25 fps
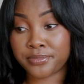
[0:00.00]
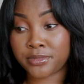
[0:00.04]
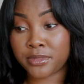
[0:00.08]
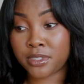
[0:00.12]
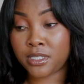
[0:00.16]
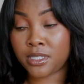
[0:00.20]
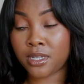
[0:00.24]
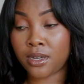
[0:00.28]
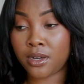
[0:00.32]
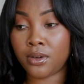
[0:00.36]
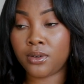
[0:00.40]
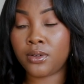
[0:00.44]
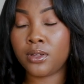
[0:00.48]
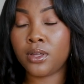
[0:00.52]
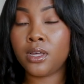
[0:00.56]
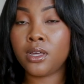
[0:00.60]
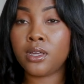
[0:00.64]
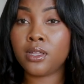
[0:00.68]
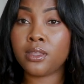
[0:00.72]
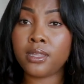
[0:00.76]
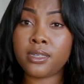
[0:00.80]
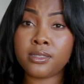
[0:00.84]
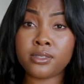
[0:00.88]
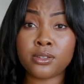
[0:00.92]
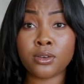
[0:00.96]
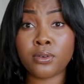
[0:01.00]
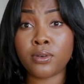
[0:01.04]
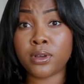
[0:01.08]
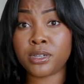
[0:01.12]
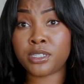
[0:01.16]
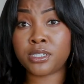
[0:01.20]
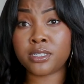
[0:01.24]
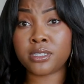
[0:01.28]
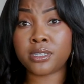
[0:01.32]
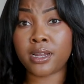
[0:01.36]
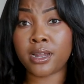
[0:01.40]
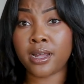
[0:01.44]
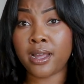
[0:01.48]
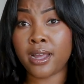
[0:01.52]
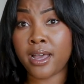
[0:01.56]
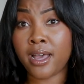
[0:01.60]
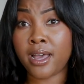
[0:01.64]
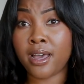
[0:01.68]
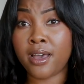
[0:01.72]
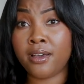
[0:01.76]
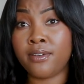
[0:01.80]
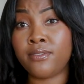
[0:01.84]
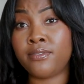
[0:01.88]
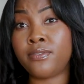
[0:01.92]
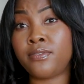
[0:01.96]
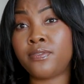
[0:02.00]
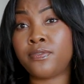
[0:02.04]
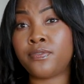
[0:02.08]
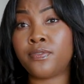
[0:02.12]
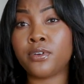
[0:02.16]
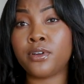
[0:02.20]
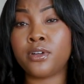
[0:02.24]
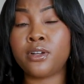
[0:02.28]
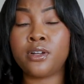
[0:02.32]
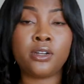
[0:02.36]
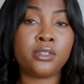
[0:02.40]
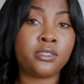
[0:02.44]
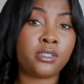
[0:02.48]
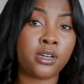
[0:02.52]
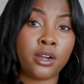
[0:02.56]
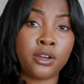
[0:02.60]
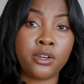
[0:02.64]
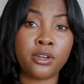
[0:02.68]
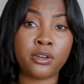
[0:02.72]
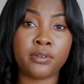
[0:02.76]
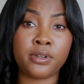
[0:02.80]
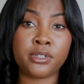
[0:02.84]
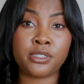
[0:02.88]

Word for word: So these are questions that I have for Dr.